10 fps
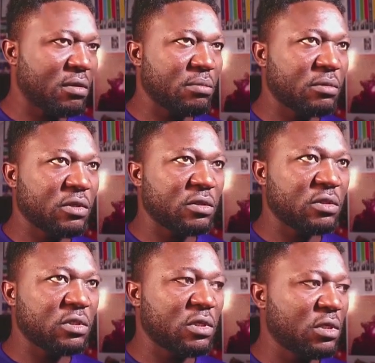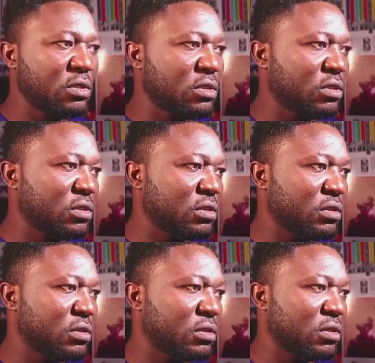I'm going to change
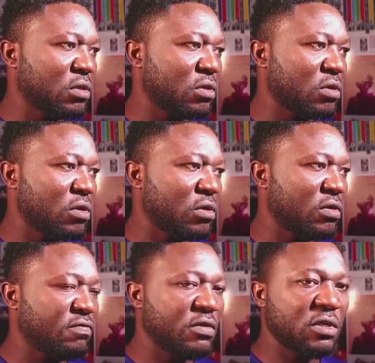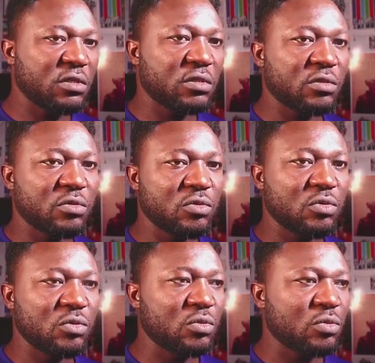the color of this
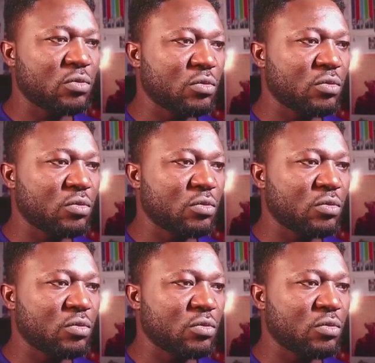to